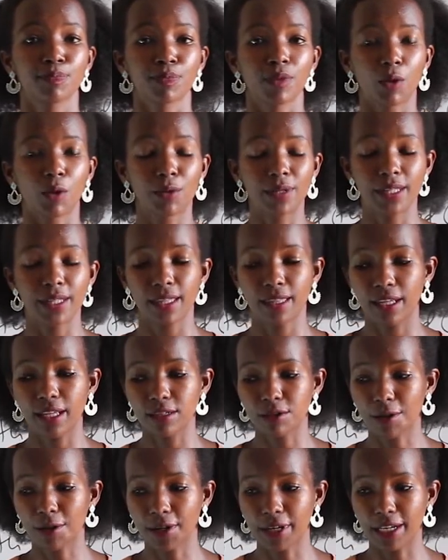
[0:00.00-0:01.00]
within
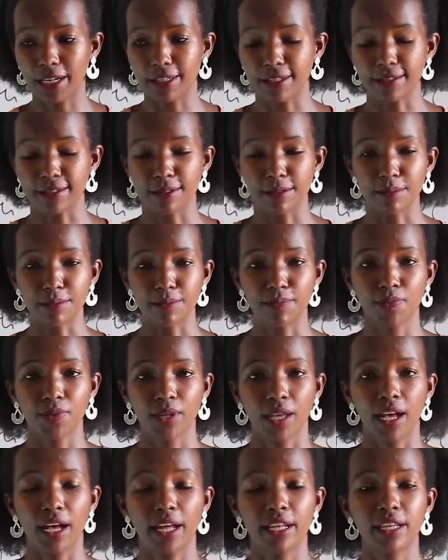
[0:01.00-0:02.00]
that
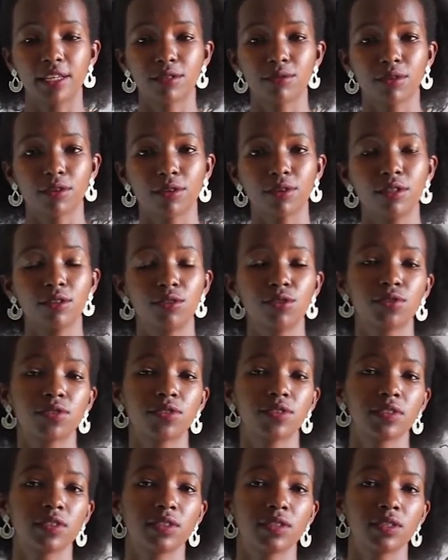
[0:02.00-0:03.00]
organism. And as we're going to
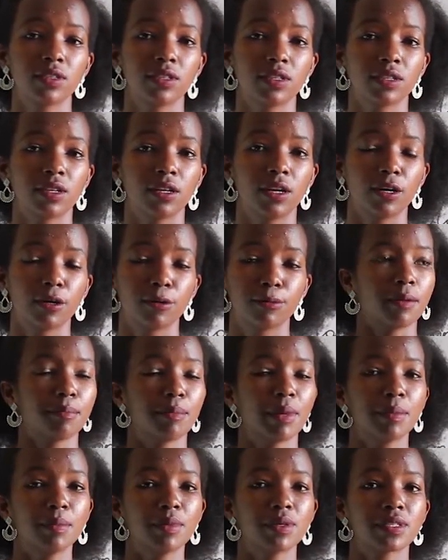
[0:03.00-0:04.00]
see,
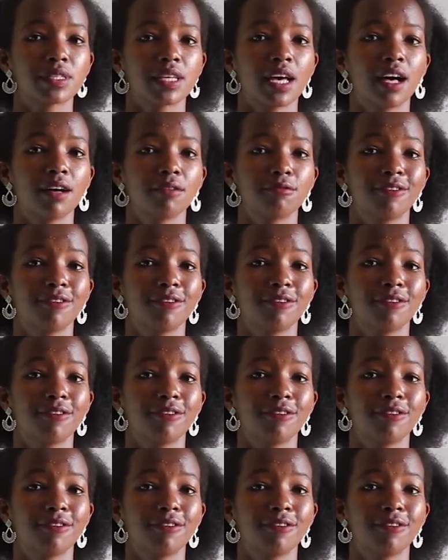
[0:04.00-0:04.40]
mammals have